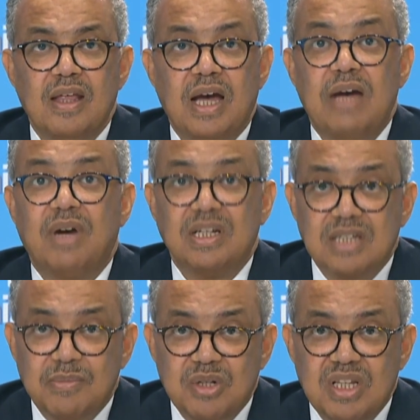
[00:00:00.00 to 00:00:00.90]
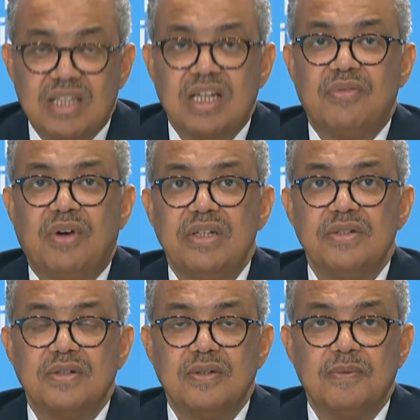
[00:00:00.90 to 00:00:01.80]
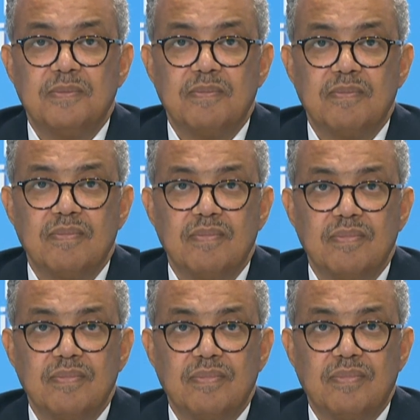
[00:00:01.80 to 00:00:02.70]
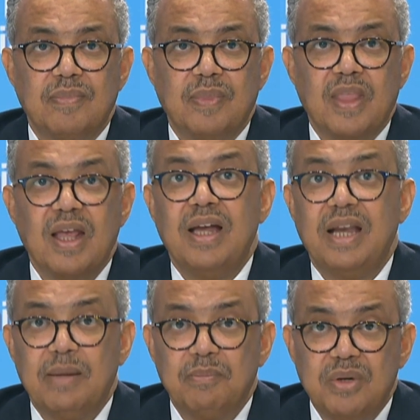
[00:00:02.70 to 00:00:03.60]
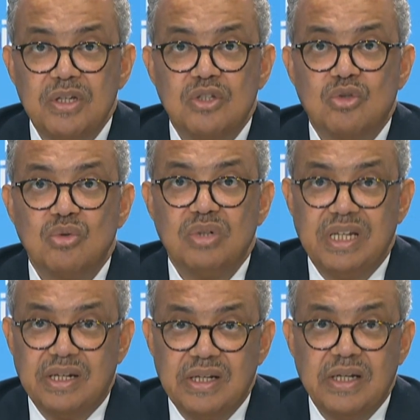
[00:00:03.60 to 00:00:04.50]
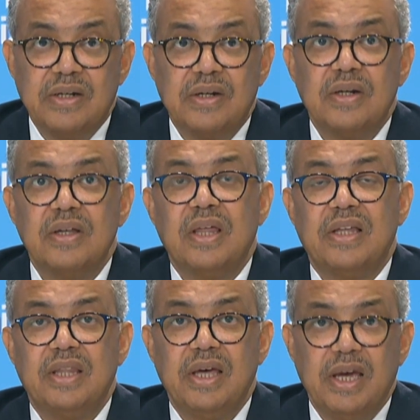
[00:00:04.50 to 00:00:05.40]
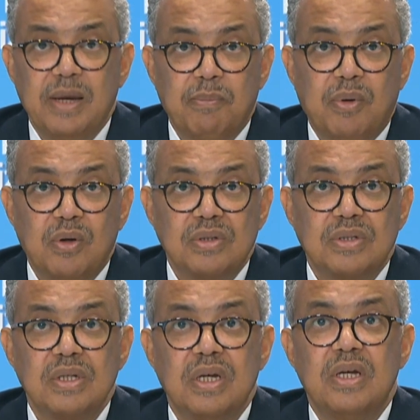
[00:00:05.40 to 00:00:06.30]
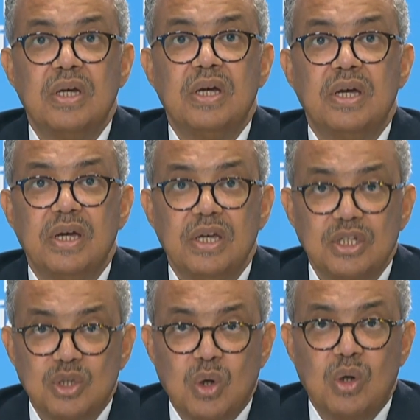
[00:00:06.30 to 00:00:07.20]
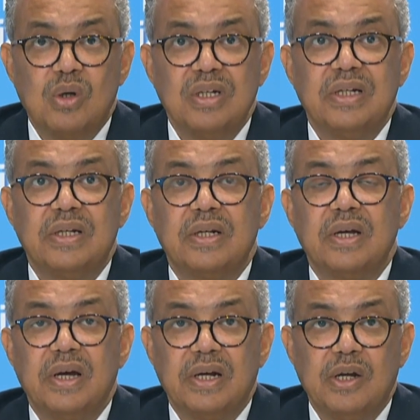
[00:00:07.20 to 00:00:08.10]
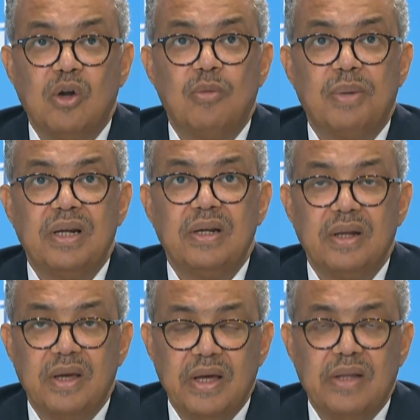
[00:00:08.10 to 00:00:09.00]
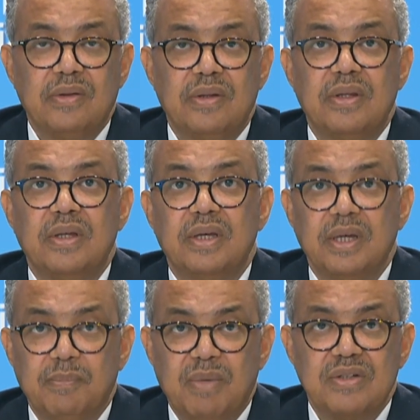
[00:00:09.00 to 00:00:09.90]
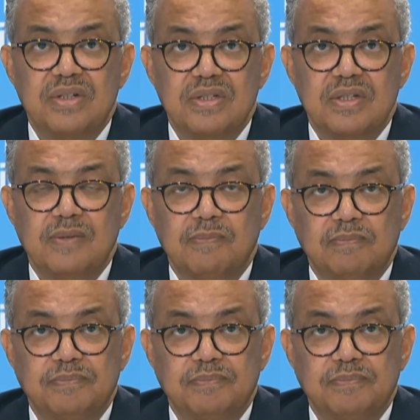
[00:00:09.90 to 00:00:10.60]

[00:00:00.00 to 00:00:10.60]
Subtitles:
I have accepted that advice, and I'm pleased to declare that the Mpox is no longer a global health emergency.